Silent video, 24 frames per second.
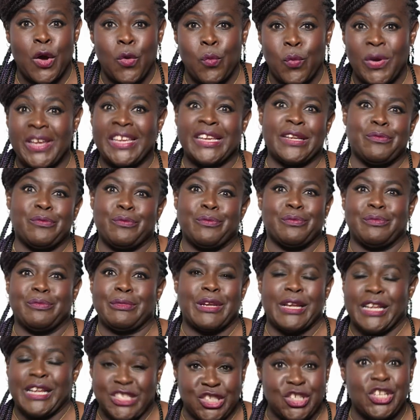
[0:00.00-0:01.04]
we can
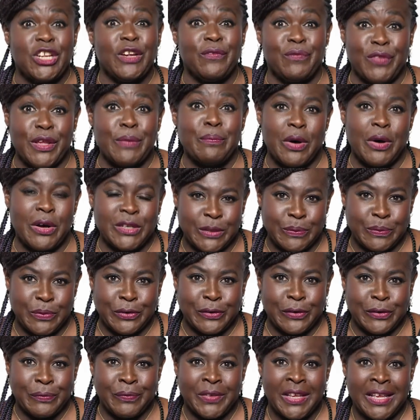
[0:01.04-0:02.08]
achieve the
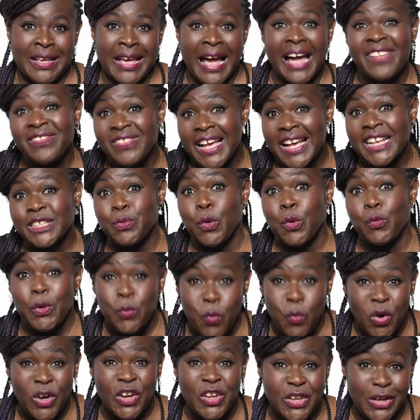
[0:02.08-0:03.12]
impossible. And that's what we
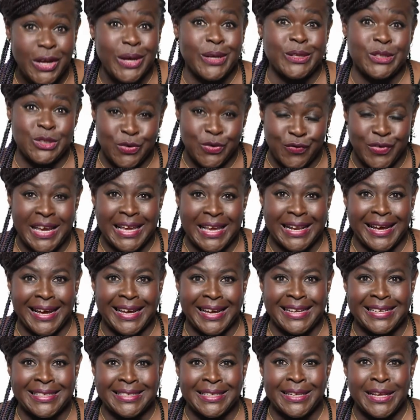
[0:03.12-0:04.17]
want girls to
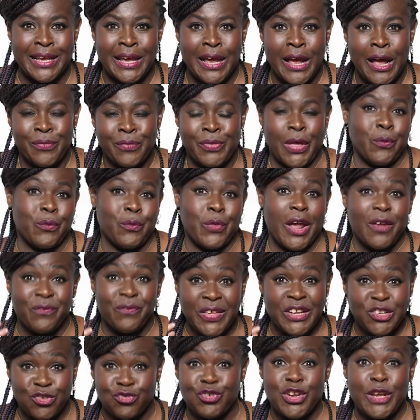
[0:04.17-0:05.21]
realise, that if
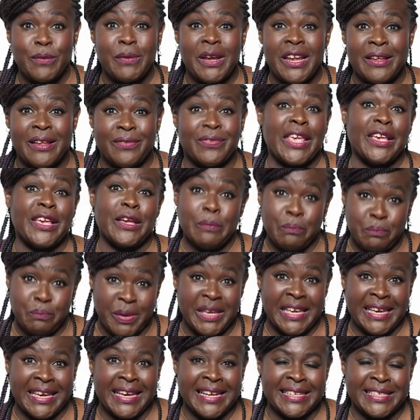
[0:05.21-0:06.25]
they dream it, they can
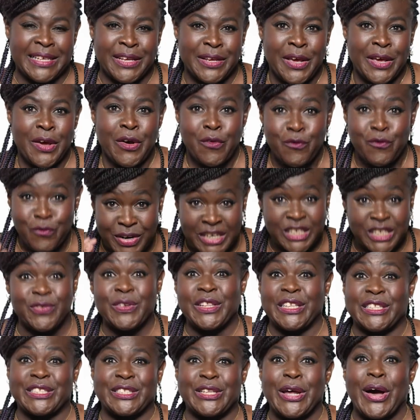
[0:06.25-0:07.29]
be it. Reach for
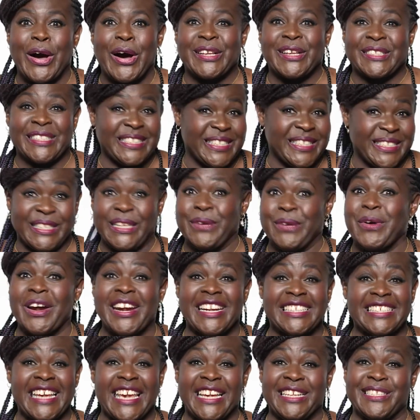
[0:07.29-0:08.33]
the stars and see where
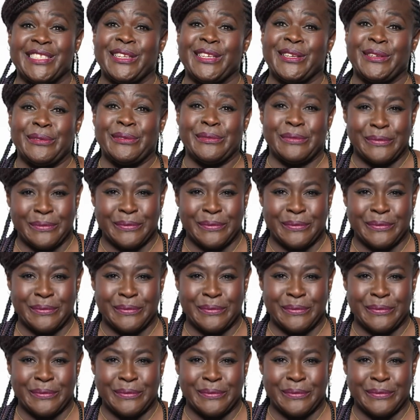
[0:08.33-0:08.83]
it takes you.